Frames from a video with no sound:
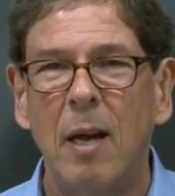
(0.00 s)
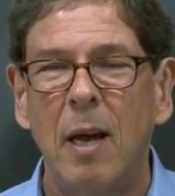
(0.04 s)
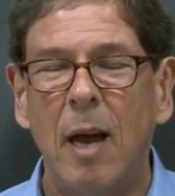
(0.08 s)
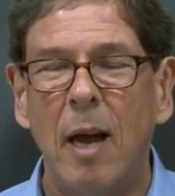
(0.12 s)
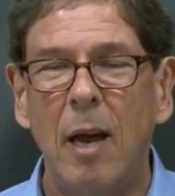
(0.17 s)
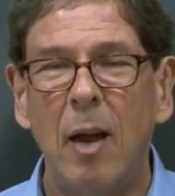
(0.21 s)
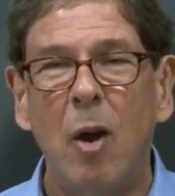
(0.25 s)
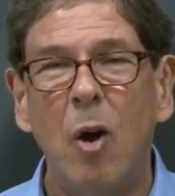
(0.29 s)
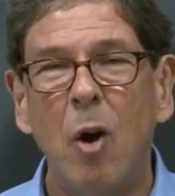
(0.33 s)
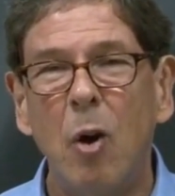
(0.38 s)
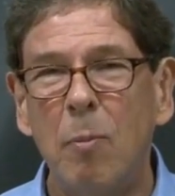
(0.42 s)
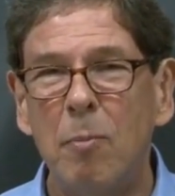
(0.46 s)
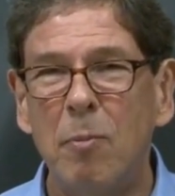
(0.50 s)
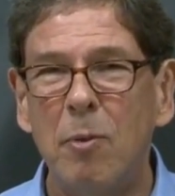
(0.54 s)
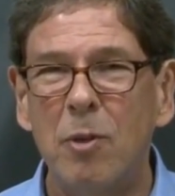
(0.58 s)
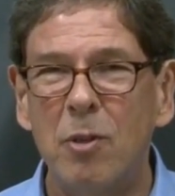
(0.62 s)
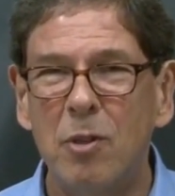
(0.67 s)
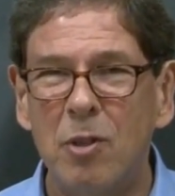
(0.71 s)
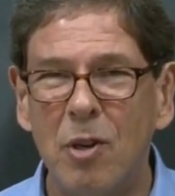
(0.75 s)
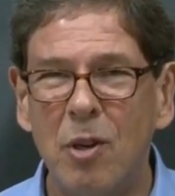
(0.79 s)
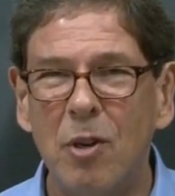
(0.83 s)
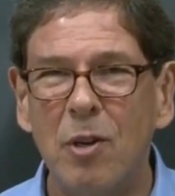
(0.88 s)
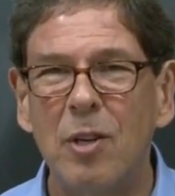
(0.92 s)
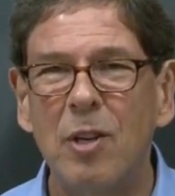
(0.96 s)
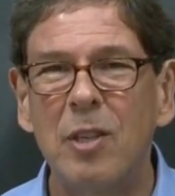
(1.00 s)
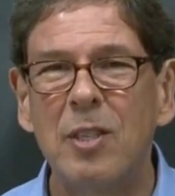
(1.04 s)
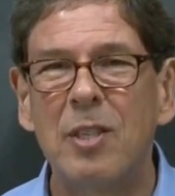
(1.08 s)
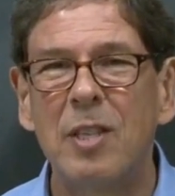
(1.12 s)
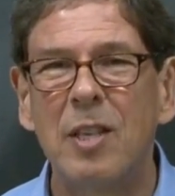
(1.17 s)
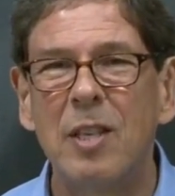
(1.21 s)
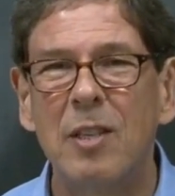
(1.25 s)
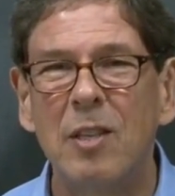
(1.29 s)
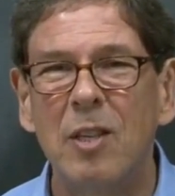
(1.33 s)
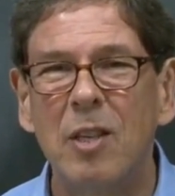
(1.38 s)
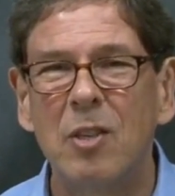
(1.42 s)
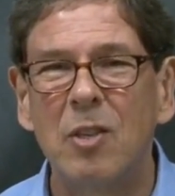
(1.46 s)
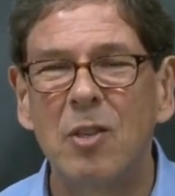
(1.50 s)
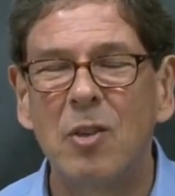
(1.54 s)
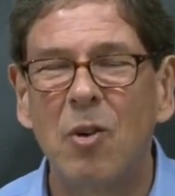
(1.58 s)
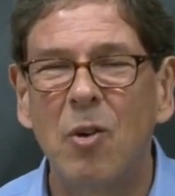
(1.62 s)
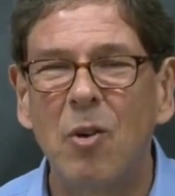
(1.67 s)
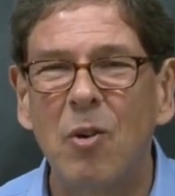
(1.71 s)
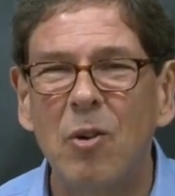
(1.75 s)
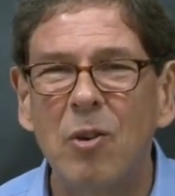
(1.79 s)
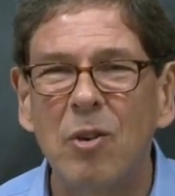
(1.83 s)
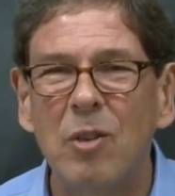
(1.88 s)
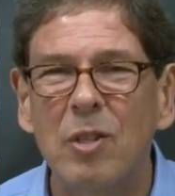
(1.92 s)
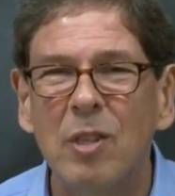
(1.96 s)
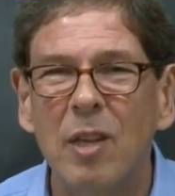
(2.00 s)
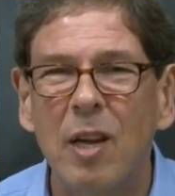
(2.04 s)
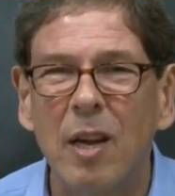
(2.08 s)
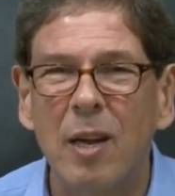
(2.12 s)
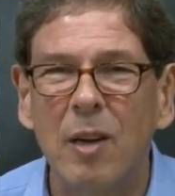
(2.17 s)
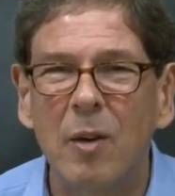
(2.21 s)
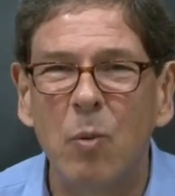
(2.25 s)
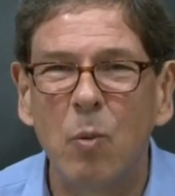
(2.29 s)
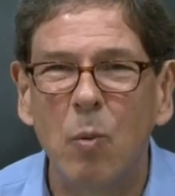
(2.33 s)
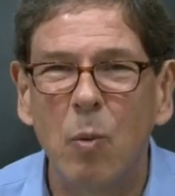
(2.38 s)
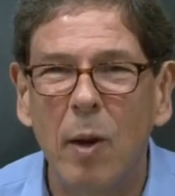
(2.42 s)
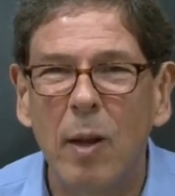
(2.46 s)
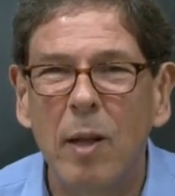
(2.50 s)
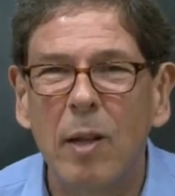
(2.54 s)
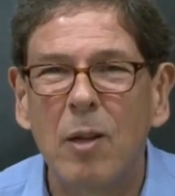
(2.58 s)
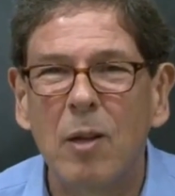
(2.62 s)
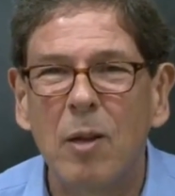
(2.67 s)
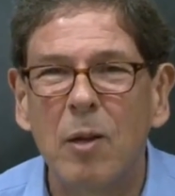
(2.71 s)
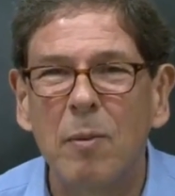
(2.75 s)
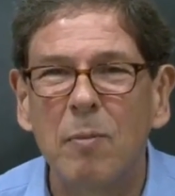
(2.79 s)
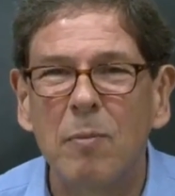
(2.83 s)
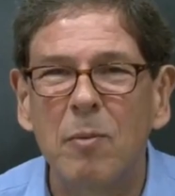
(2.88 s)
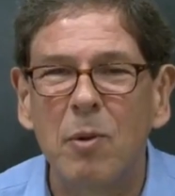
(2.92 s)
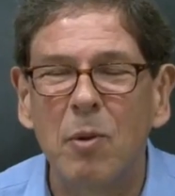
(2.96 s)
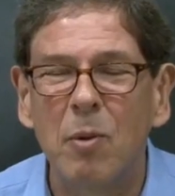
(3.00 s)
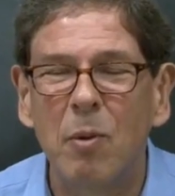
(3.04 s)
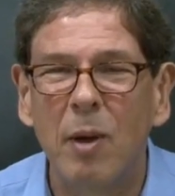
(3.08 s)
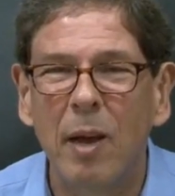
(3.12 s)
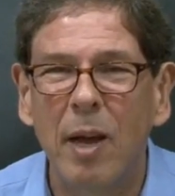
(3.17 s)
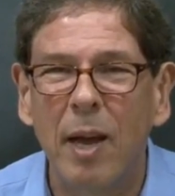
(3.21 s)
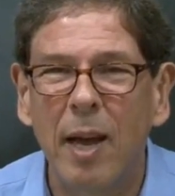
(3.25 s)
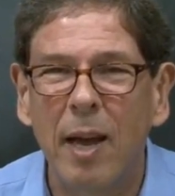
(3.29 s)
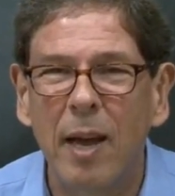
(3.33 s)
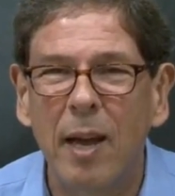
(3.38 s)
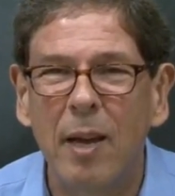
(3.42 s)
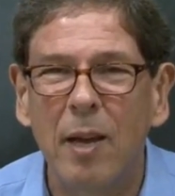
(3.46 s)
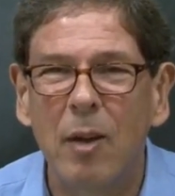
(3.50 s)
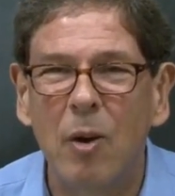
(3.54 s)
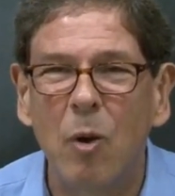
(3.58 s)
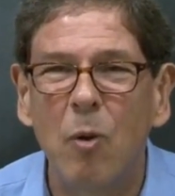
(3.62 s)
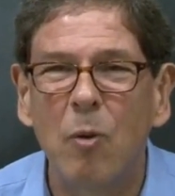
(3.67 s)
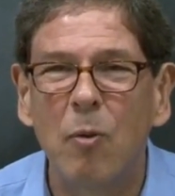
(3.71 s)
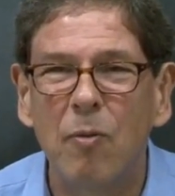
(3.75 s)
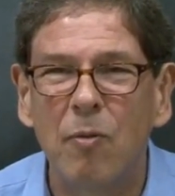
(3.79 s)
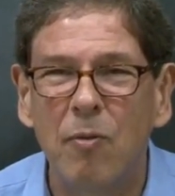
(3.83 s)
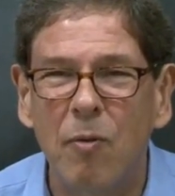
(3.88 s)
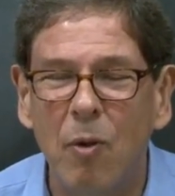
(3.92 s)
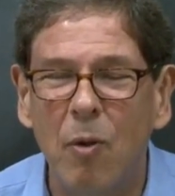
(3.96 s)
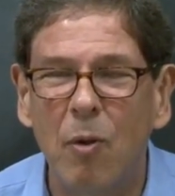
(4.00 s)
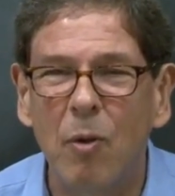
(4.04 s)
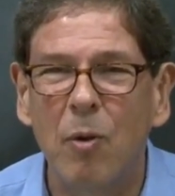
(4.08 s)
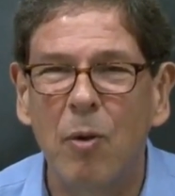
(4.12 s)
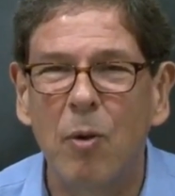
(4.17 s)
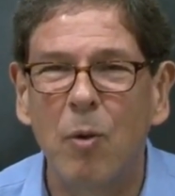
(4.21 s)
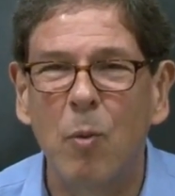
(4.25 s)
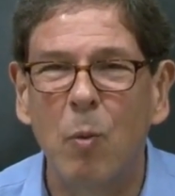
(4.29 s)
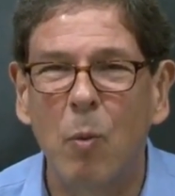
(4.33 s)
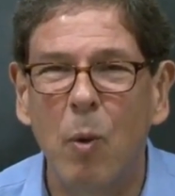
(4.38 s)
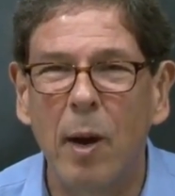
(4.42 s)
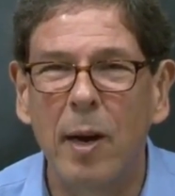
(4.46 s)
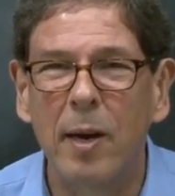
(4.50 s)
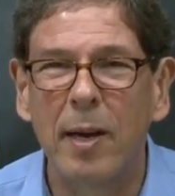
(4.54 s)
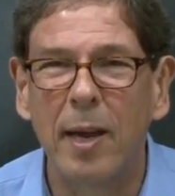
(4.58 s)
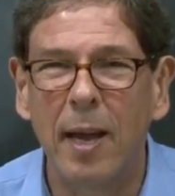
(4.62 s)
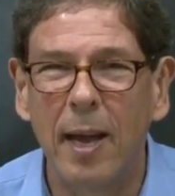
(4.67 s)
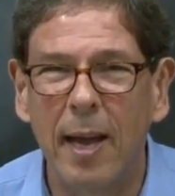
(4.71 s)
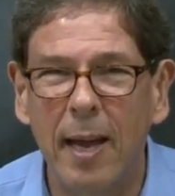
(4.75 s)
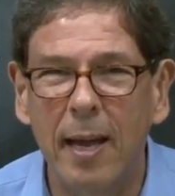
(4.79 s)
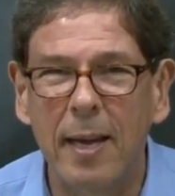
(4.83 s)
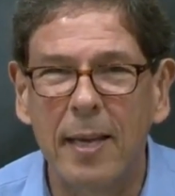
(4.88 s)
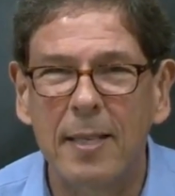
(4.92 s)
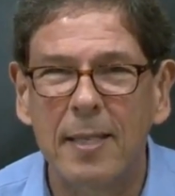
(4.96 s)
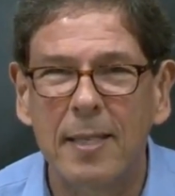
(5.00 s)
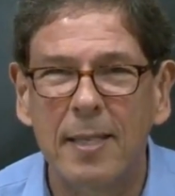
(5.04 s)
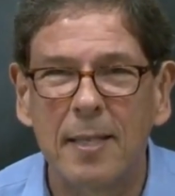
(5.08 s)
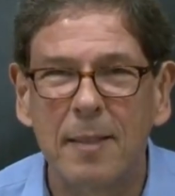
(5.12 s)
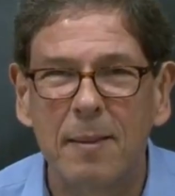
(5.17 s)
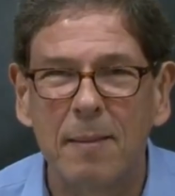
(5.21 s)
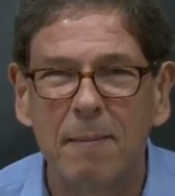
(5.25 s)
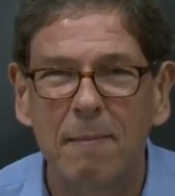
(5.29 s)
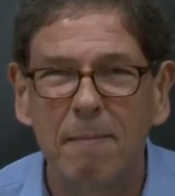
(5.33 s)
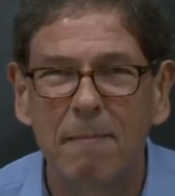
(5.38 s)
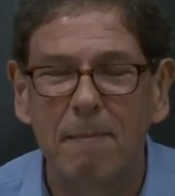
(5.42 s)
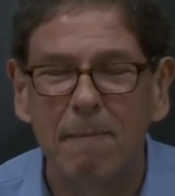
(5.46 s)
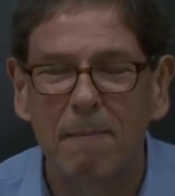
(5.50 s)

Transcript: I hope you join us in this course, and welcome to 804-1x.